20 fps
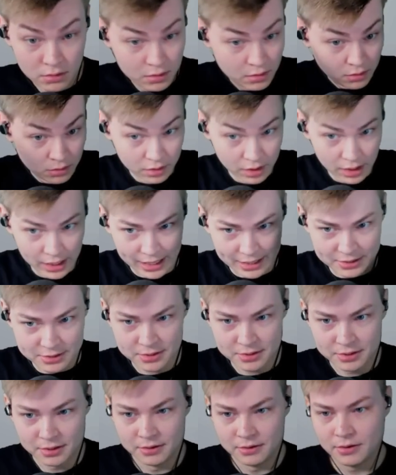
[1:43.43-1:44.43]

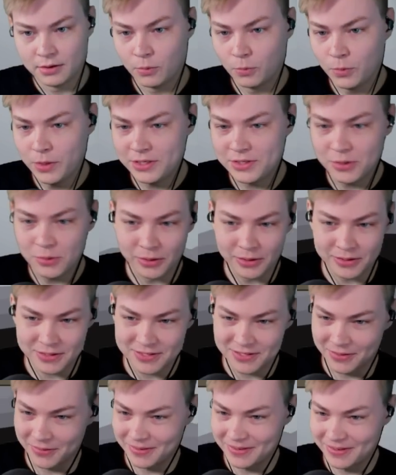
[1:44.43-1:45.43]
Yes! We do look
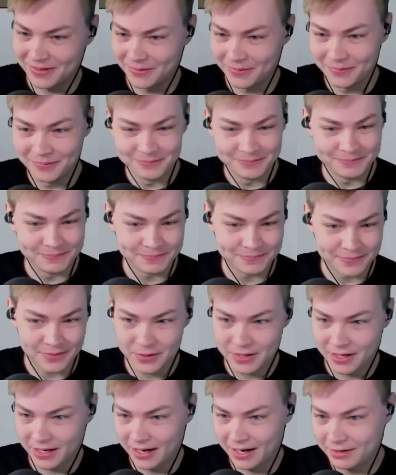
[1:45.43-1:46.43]
so cute.
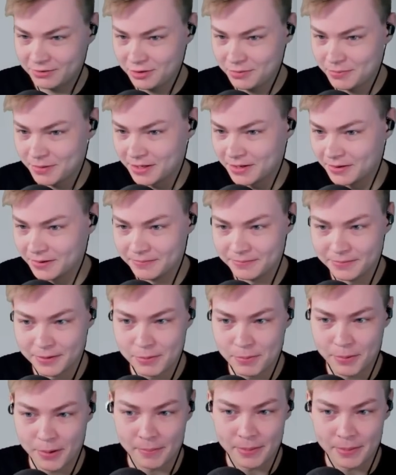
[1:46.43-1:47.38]
Okay, I should be good. Let me pull up